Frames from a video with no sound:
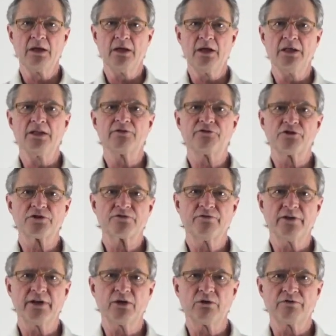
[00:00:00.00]
In the first
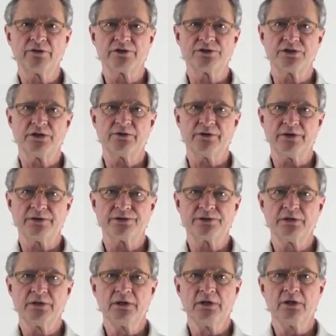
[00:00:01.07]
video of this
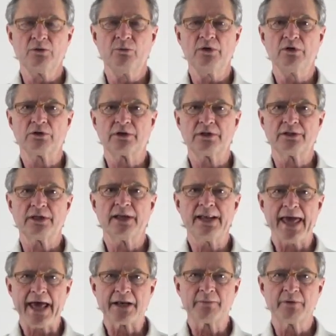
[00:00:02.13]
series, we looked at the
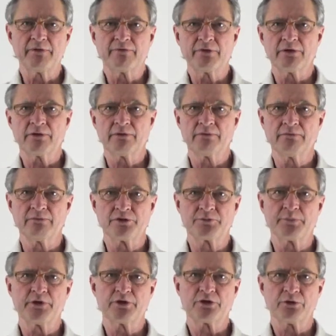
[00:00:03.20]
anatomy of the
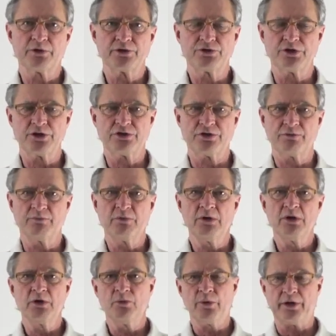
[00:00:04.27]
respiratory system.
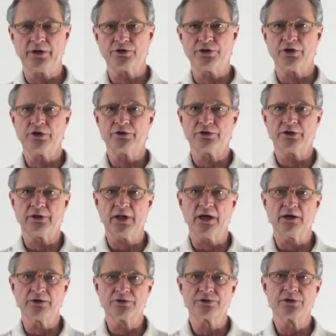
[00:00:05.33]
We considered the
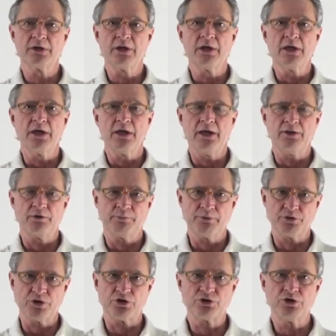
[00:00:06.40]
lungs and their
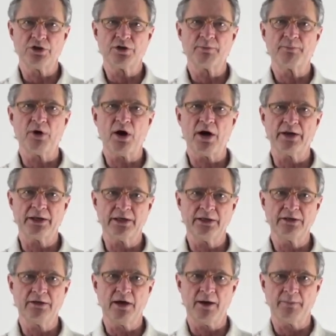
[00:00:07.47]
position in the
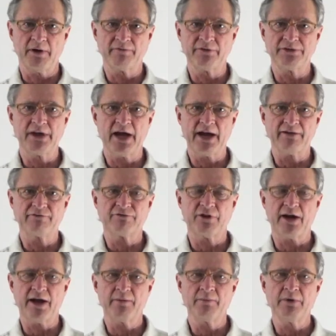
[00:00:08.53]
body above the
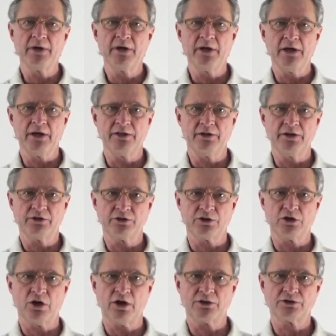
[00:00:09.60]
diaphragm and the
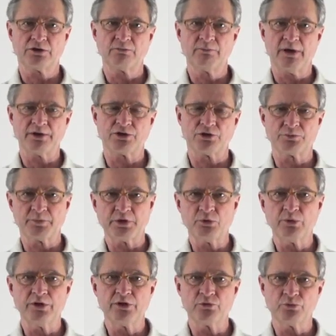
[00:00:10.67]
intercostal muscles
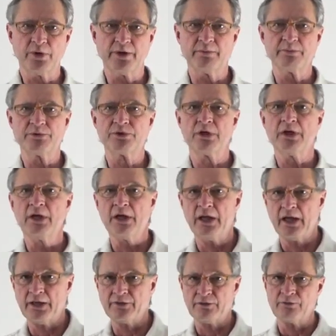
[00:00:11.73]
between the ribs
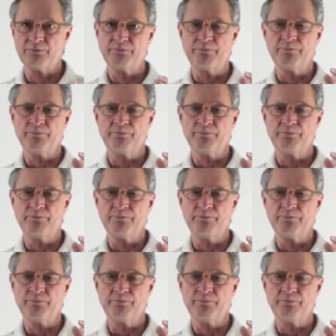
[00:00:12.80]
and